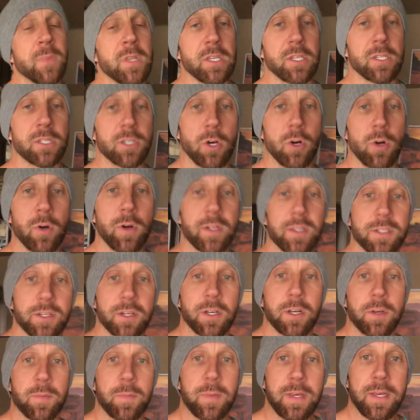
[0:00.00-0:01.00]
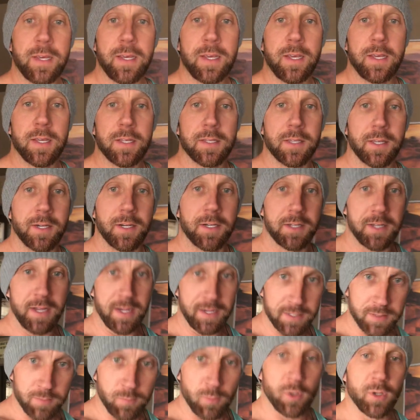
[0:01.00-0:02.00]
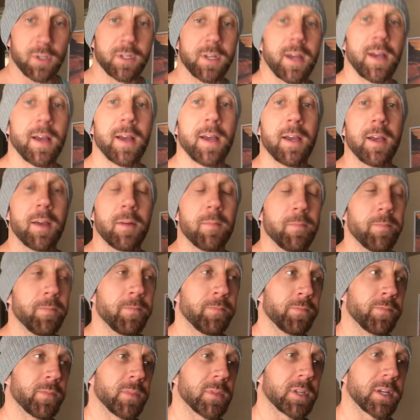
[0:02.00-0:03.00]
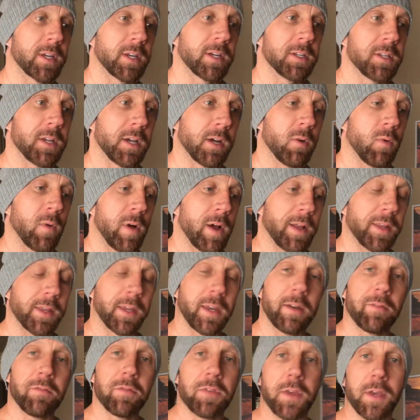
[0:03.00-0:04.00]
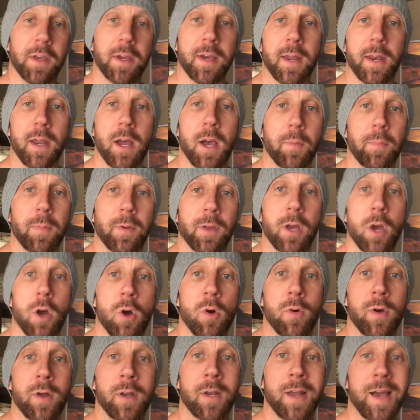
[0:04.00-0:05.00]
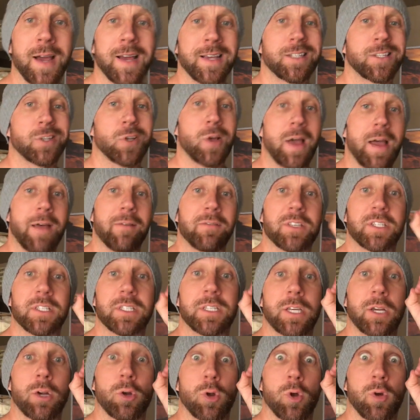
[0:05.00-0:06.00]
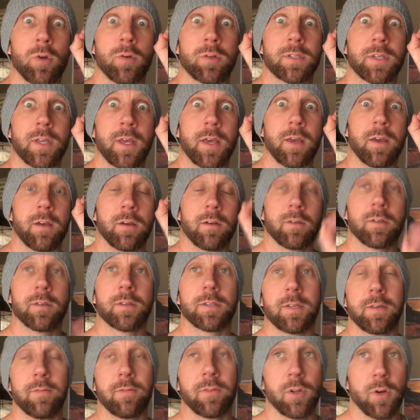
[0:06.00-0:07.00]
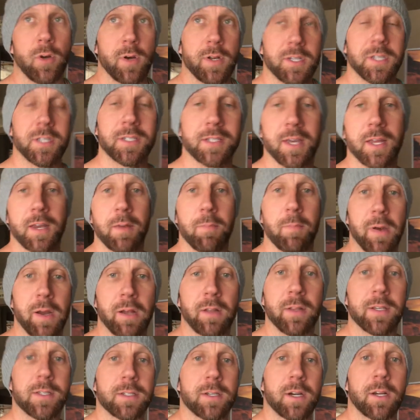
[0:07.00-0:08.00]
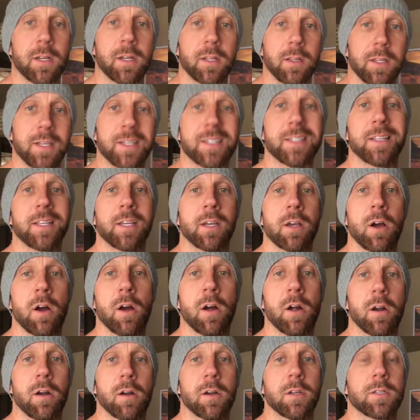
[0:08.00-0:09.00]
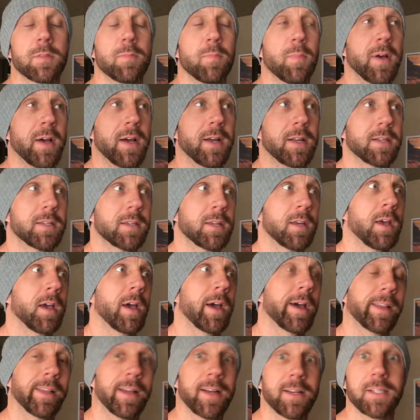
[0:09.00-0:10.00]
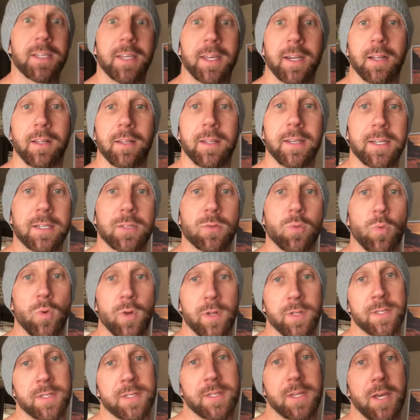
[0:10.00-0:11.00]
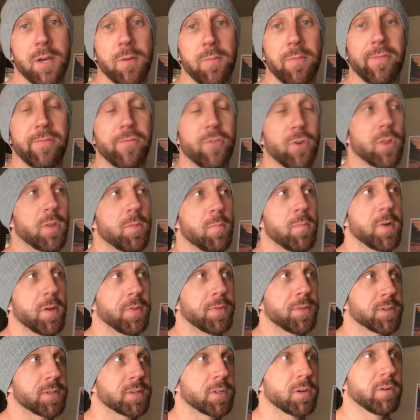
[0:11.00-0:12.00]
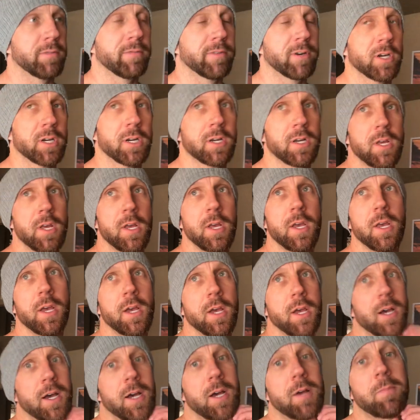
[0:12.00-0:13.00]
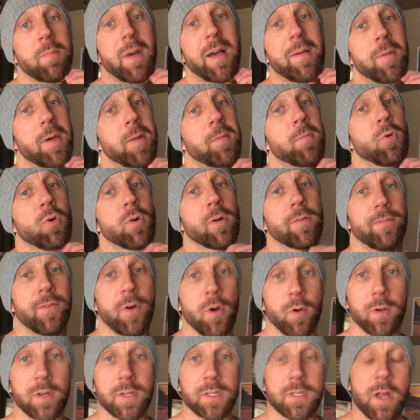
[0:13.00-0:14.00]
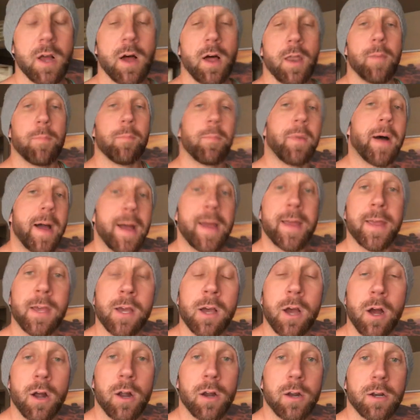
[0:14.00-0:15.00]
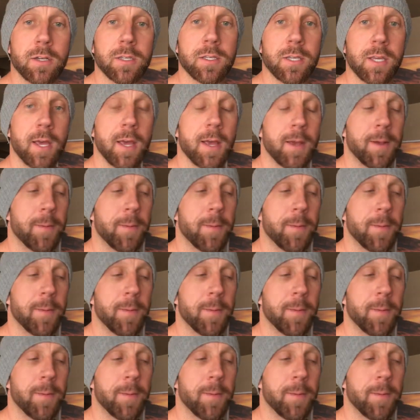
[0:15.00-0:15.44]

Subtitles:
So it's gonna take some more time. It's gonna take a while to get everything kind of up and going. I still have 0 sales, even though I just kind of barely started listing cars, but I'd like to get at least 1 sale before the month is over. I've been more focused on buying cars,